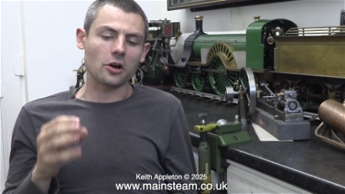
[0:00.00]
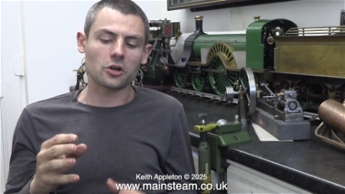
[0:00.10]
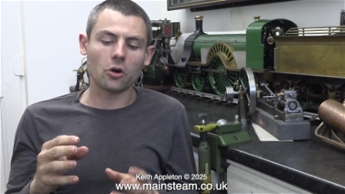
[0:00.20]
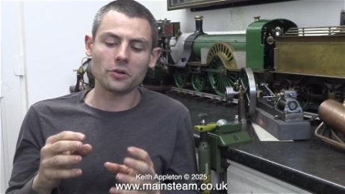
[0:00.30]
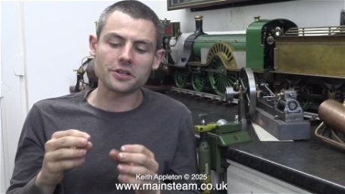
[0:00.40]

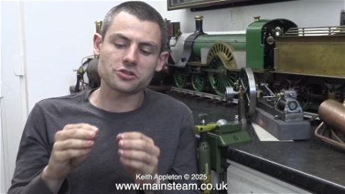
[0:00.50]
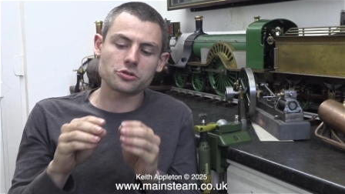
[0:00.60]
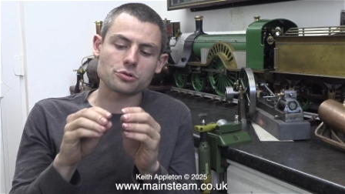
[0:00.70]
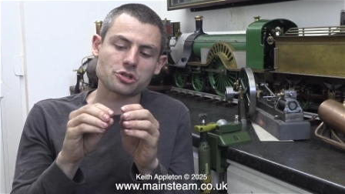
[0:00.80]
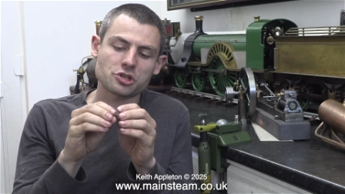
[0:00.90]
our goal
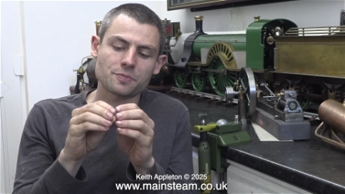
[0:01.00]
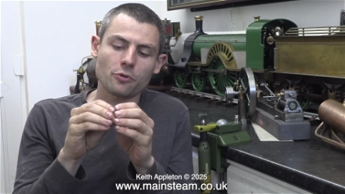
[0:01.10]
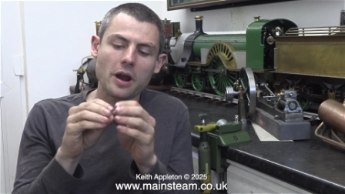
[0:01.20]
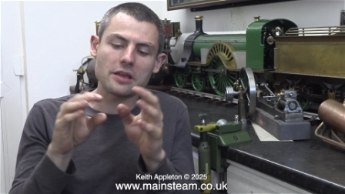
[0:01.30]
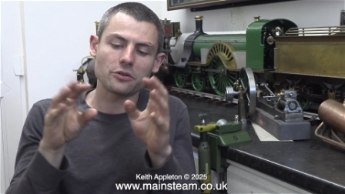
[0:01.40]
is to
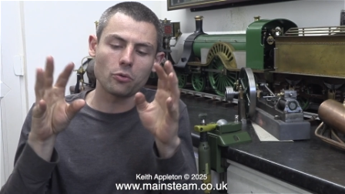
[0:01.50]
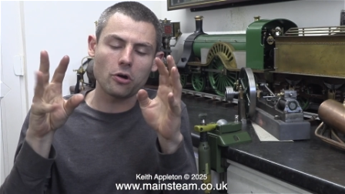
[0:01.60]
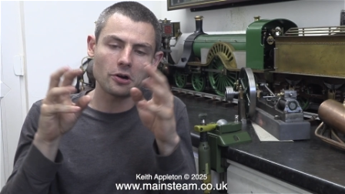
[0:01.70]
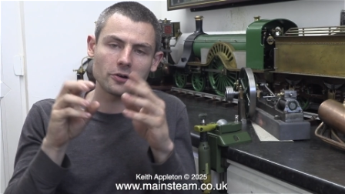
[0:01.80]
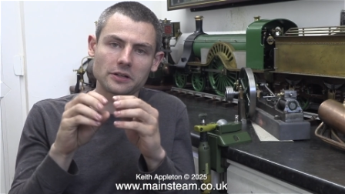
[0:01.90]
spray the
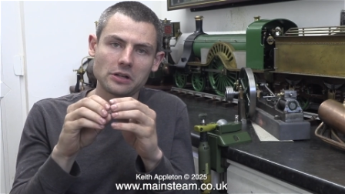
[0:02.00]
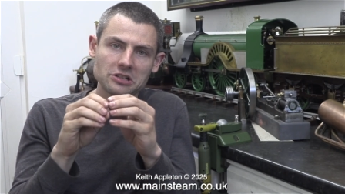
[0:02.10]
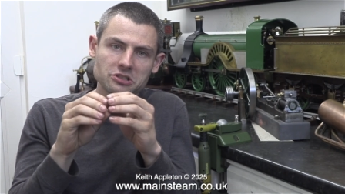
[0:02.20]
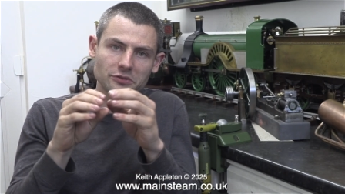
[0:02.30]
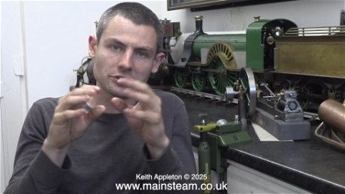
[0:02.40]
water in
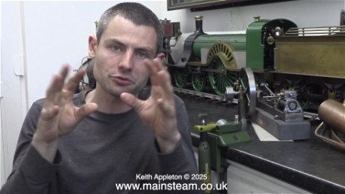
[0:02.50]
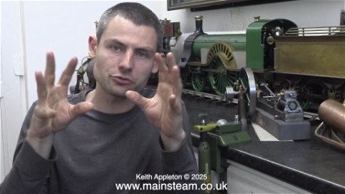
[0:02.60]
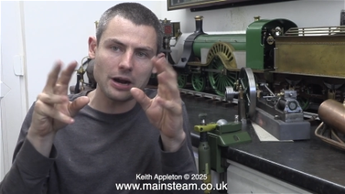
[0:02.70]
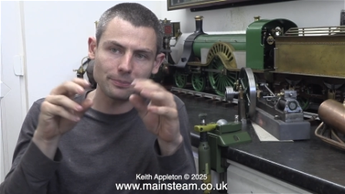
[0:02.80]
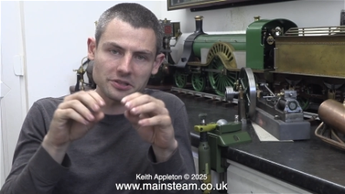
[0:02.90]
lots of
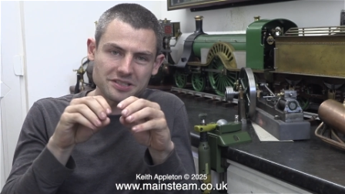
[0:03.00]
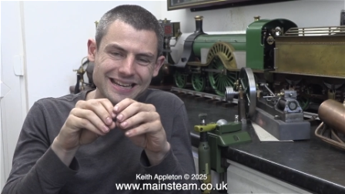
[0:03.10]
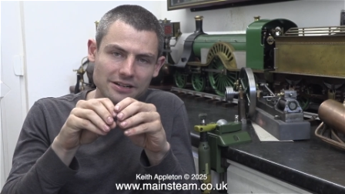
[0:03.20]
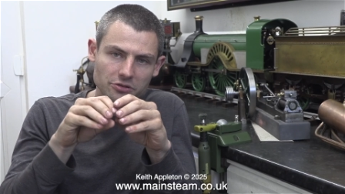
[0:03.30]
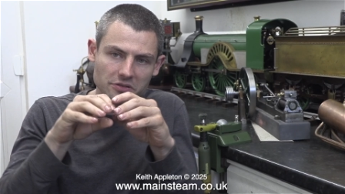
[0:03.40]
little
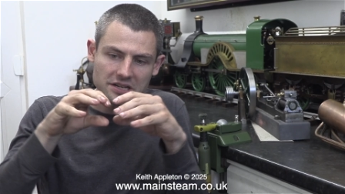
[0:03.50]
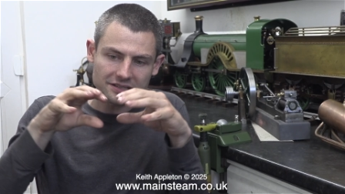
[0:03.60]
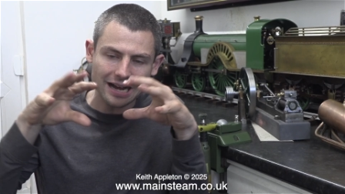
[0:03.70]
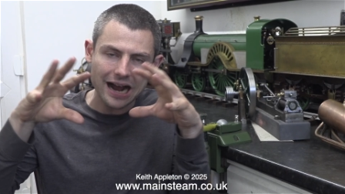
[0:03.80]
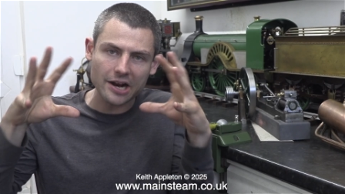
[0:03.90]
droplets into
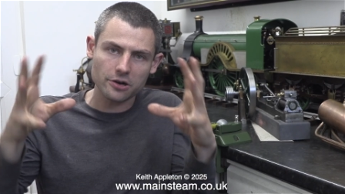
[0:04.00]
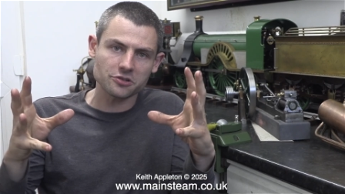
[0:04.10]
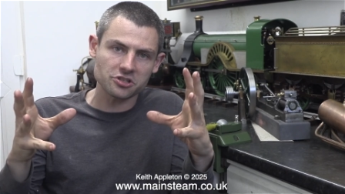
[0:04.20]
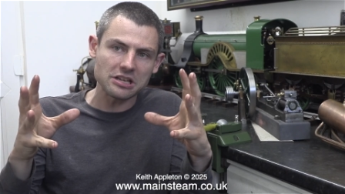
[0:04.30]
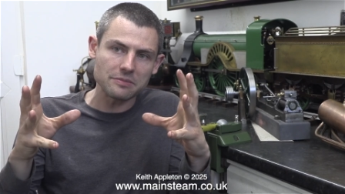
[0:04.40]
the
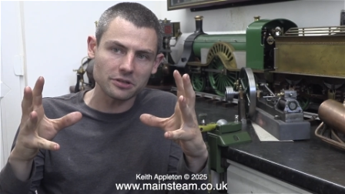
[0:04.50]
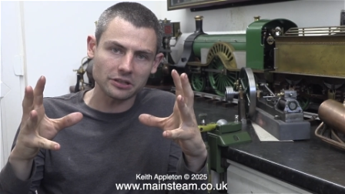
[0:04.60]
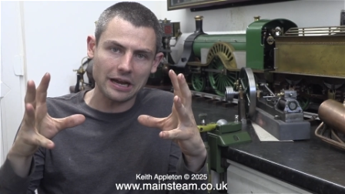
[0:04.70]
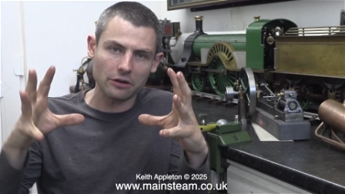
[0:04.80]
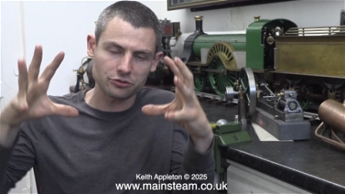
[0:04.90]
entire
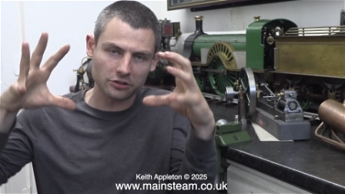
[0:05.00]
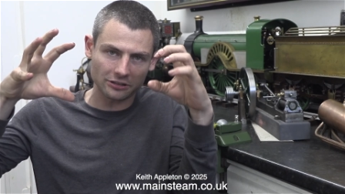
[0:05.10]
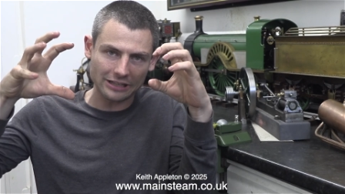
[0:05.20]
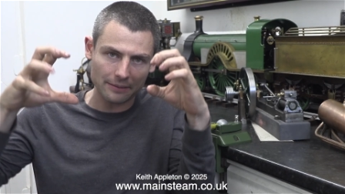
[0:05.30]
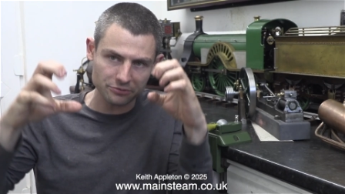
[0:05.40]
steam cloud
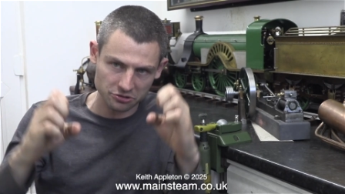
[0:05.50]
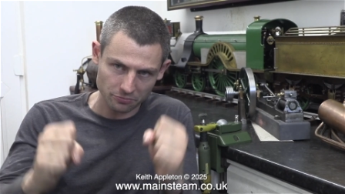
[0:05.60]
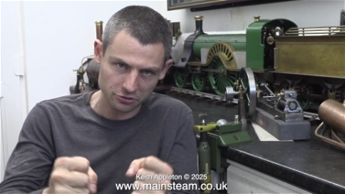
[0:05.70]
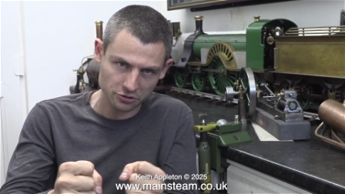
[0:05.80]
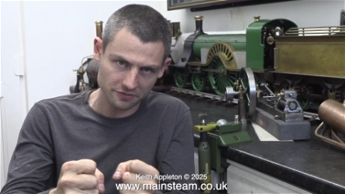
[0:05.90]
to collapse
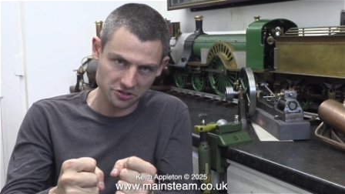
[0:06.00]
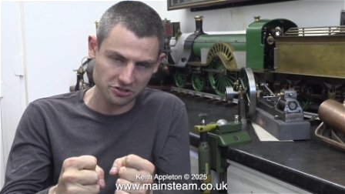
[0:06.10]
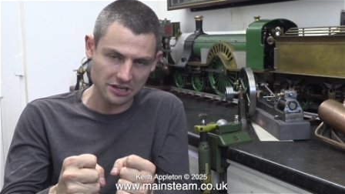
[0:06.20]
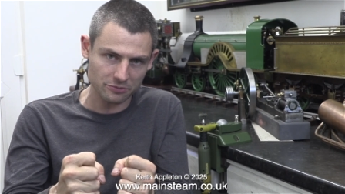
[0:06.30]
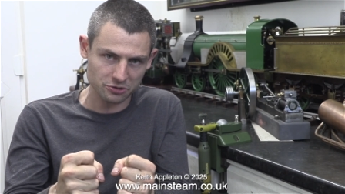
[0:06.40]
as much of
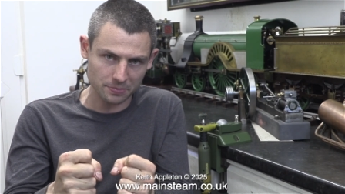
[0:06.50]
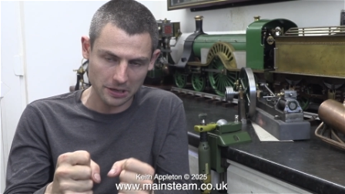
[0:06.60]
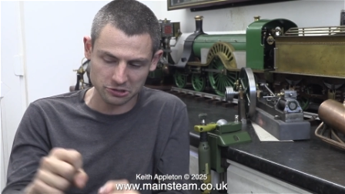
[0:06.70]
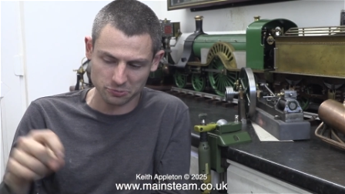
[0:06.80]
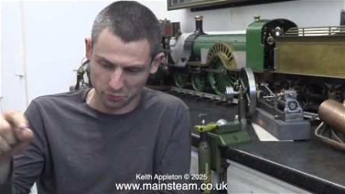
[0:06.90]
the steam as
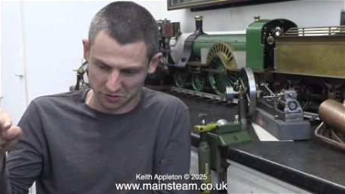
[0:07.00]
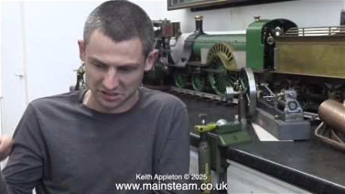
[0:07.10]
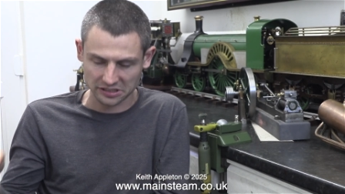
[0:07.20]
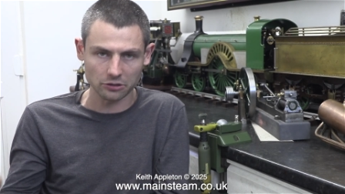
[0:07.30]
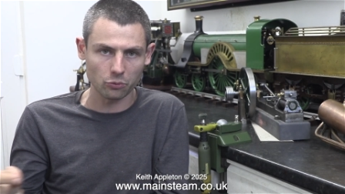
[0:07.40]
possible
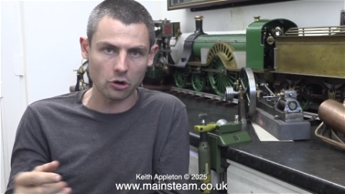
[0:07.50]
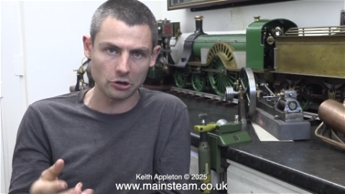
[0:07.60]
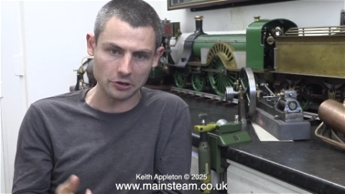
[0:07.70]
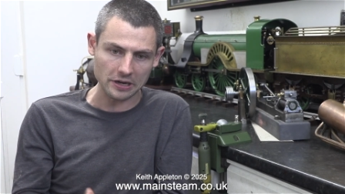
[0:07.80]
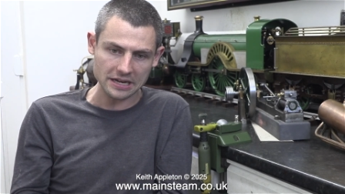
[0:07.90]
with as little
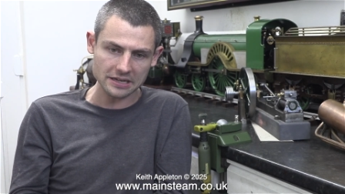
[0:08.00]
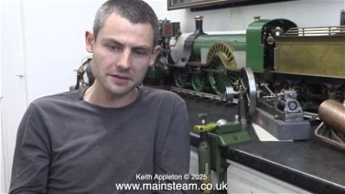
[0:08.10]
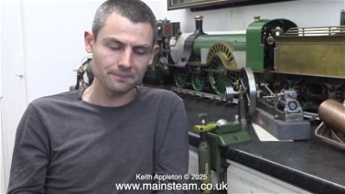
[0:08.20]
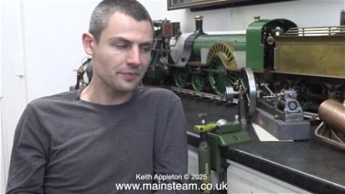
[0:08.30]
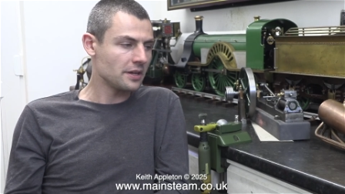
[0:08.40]
water
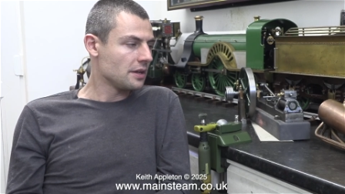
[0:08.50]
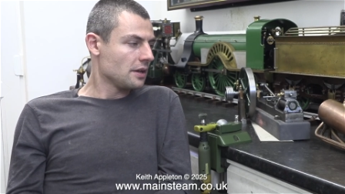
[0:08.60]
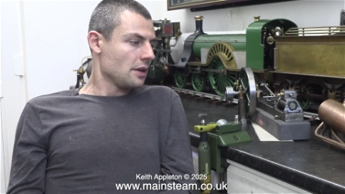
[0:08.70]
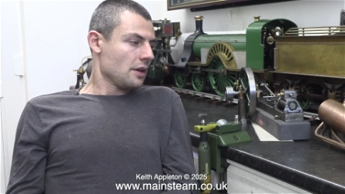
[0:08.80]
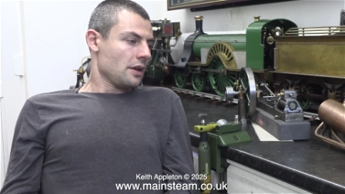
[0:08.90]
needed.
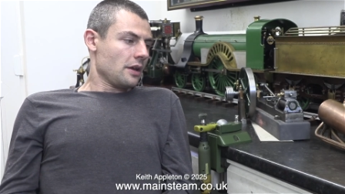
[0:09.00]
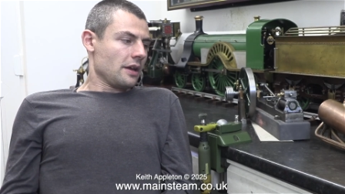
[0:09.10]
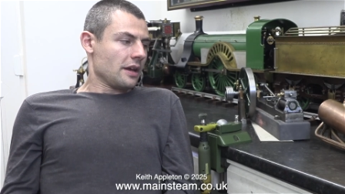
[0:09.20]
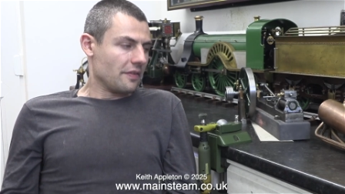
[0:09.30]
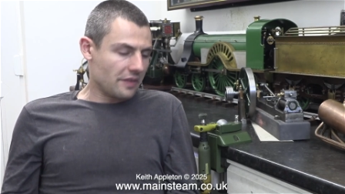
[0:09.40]

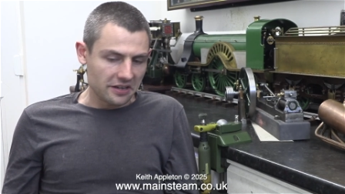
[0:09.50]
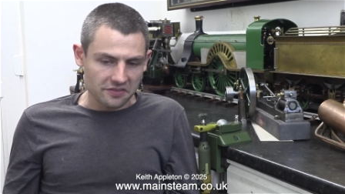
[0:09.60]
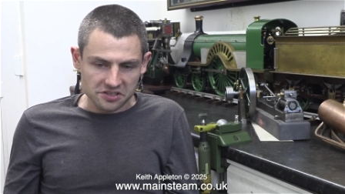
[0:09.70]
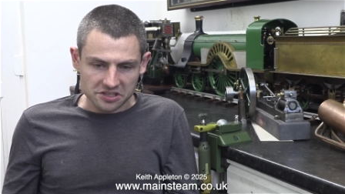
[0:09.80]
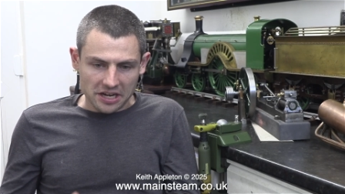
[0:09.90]
And
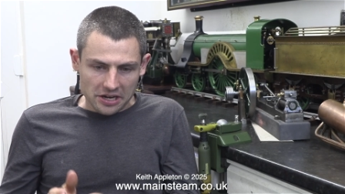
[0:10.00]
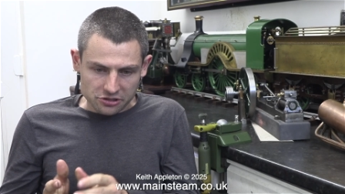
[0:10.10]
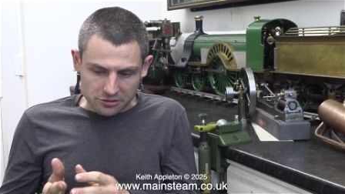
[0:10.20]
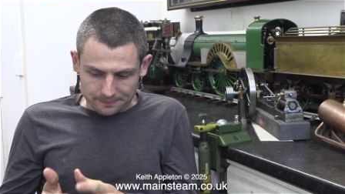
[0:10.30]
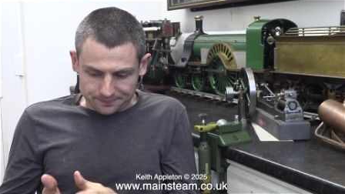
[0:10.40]
then in this
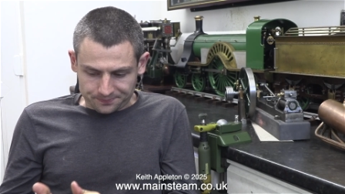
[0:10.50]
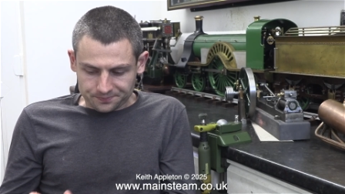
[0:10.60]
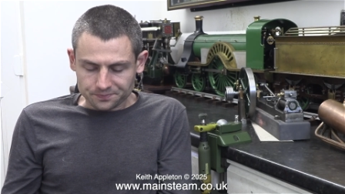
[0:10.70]
case,